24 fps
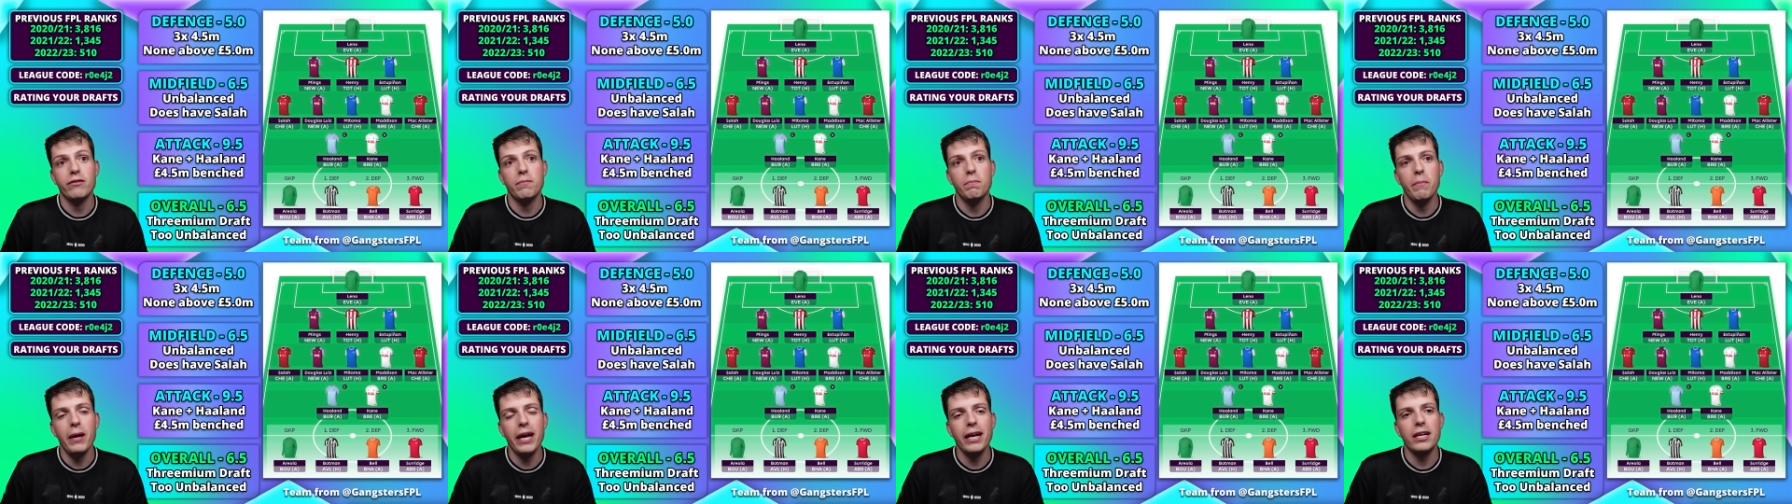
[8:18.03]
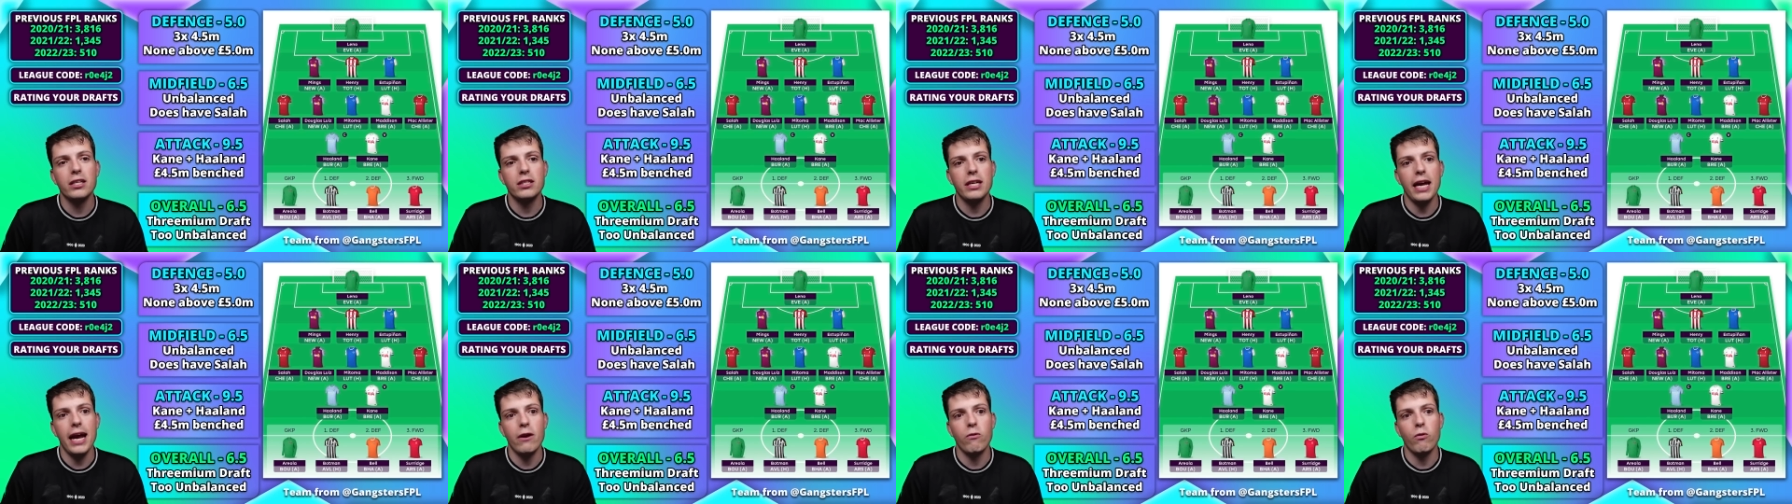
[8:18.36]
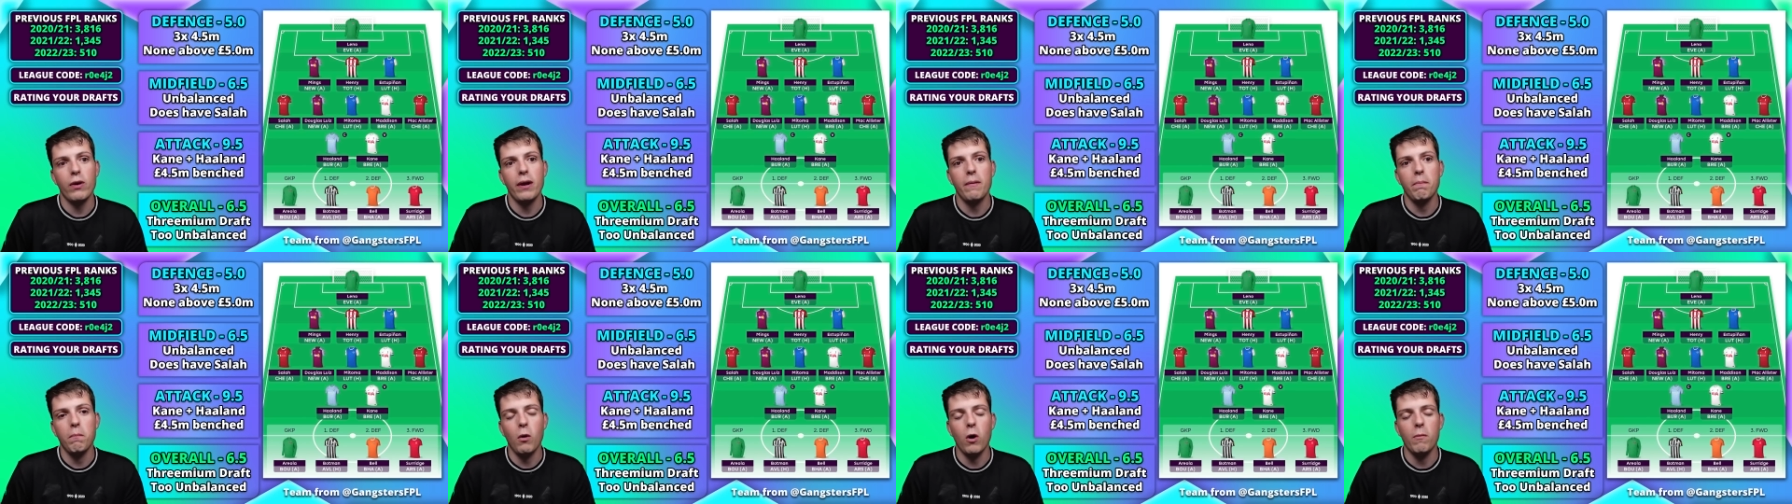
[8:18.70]
Mings,
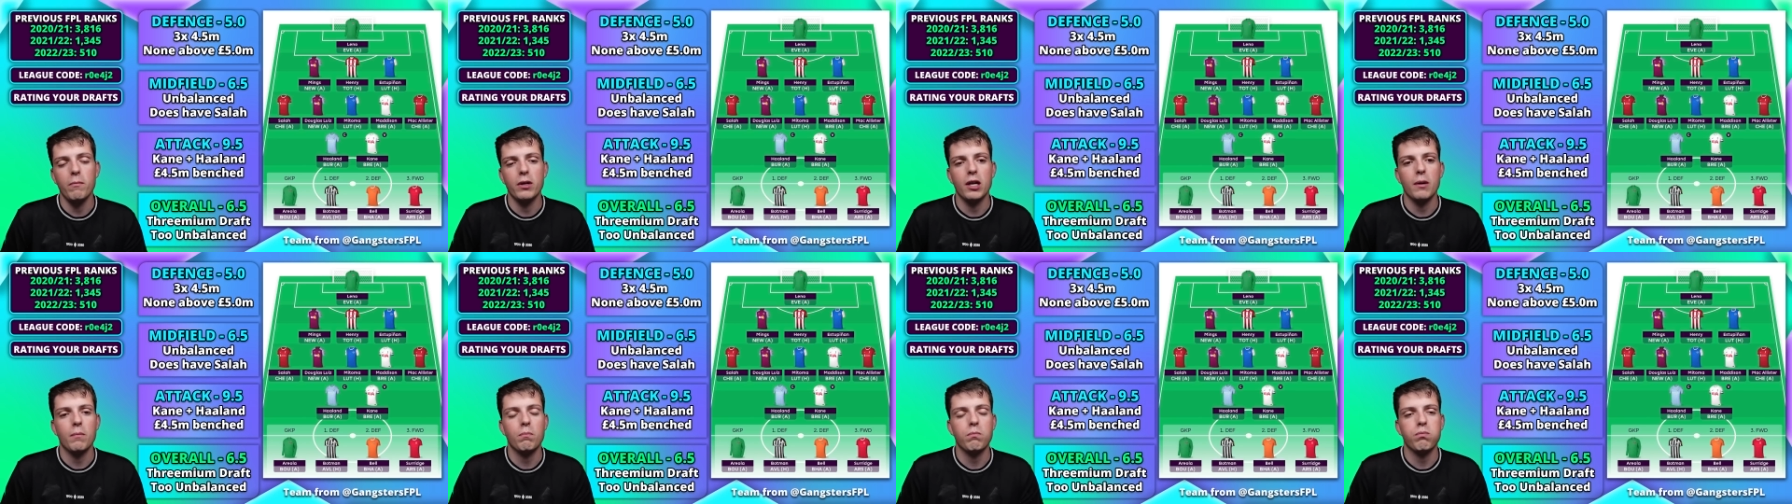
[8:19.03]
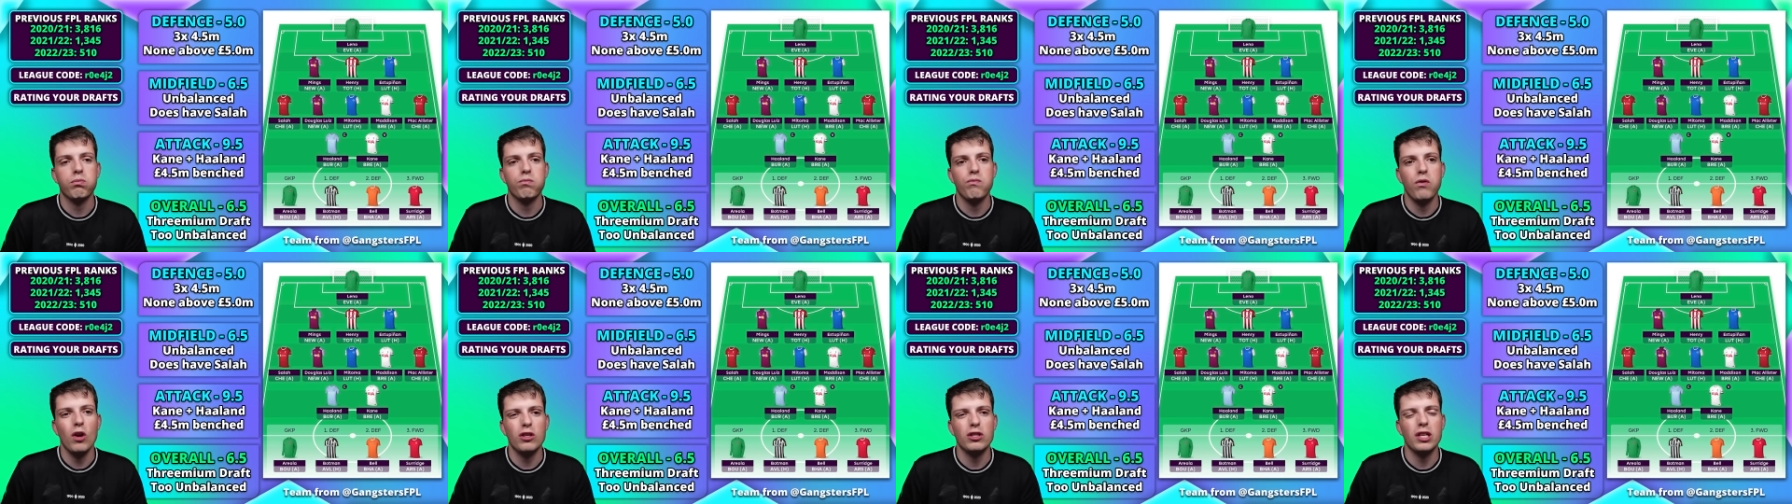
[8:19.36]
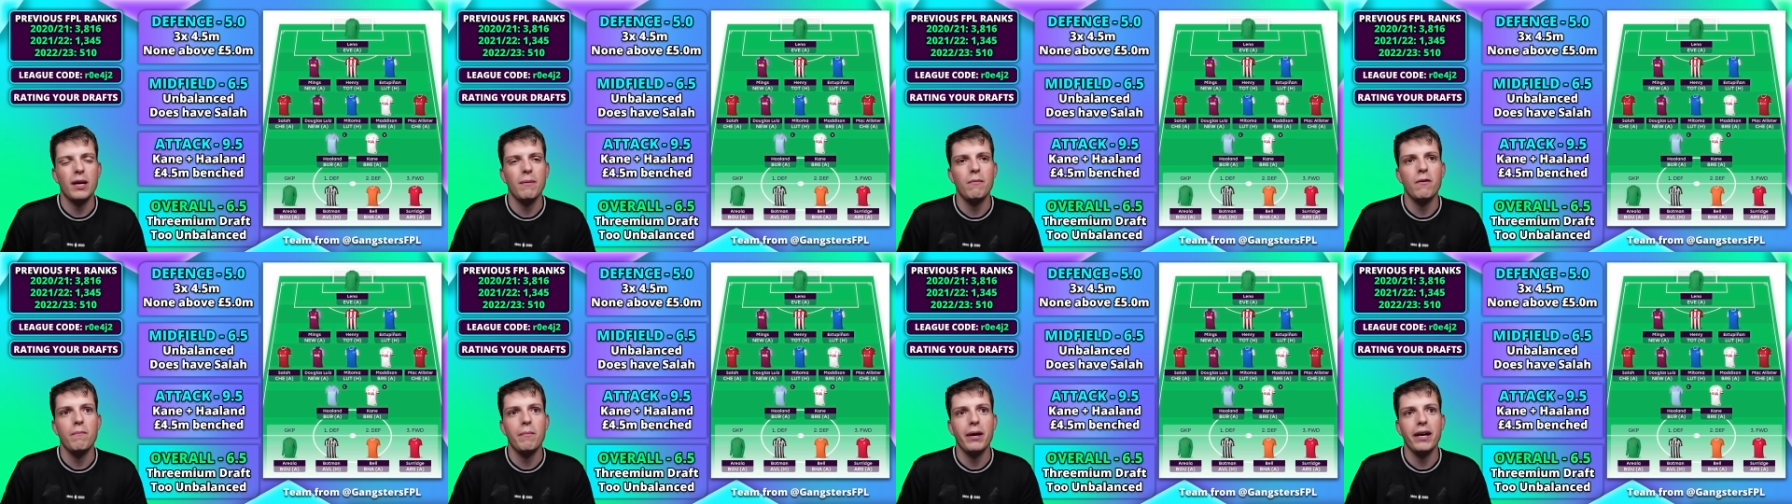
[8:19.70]
Henry, and Botman are
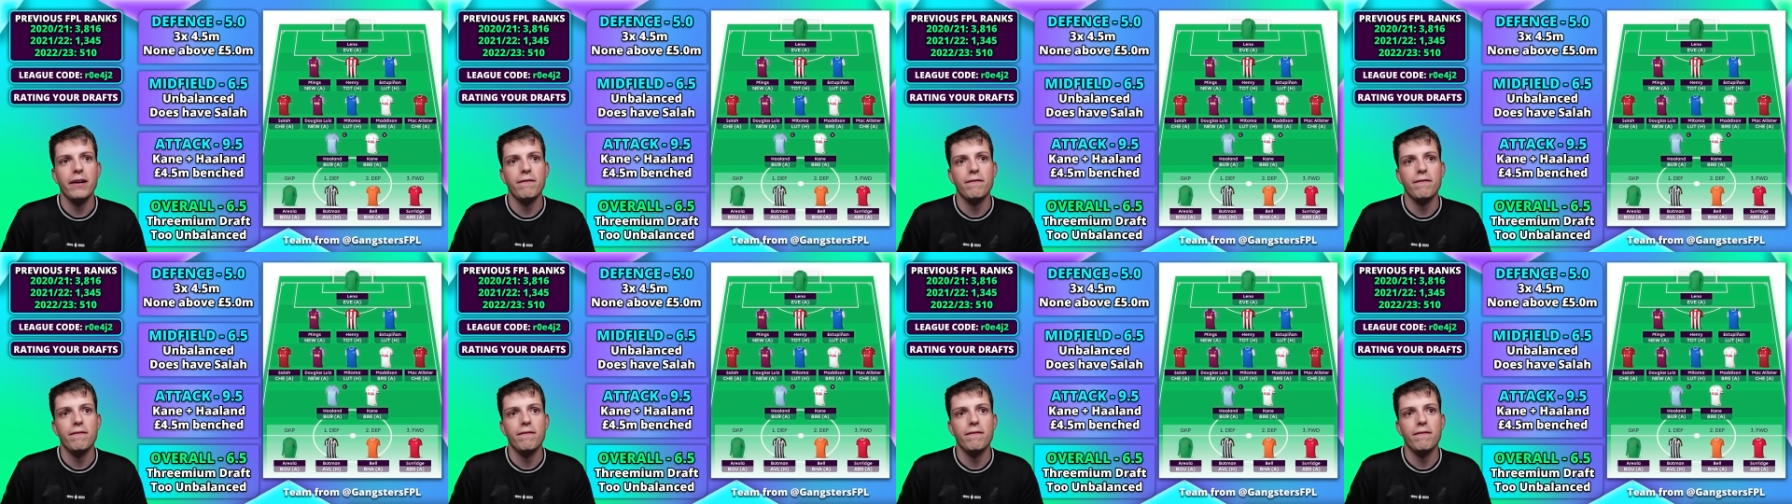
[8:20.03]
some of my